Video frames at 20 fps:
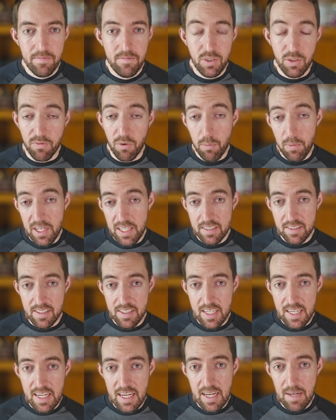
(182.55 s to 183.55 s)
So for me as a
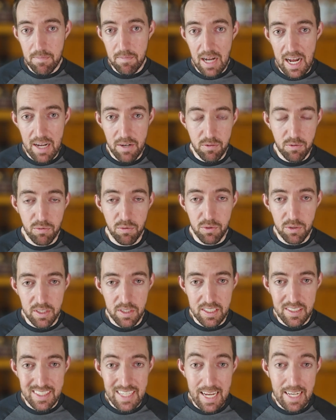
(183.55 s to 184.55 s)
DM, I would rule
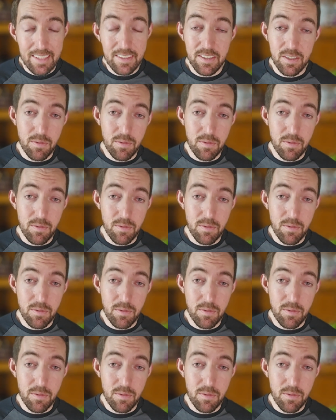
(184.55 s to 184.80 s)
this as